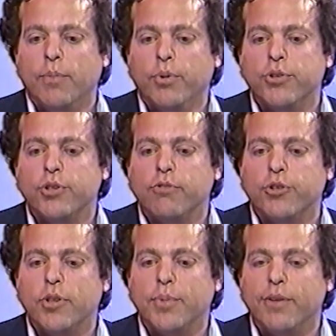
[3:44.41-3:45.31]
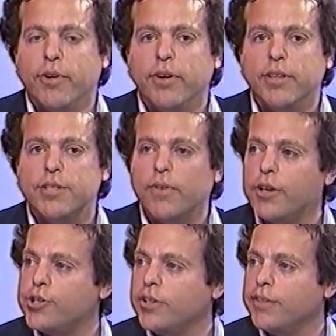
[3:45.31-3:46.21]
a person grows up in a very
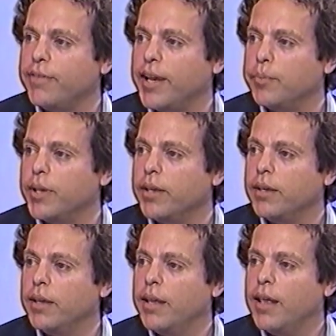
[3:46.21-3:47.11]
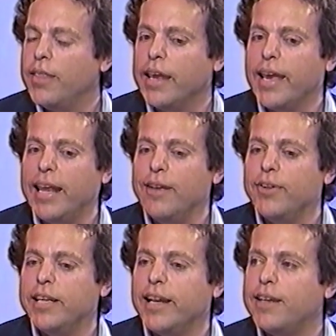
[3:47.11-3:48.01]
dysfunctional family, they can't
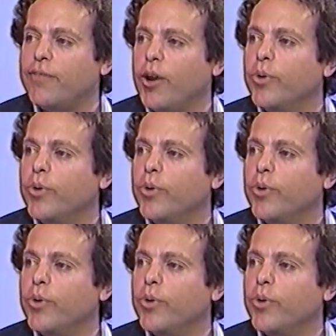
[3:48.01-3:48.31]
even identify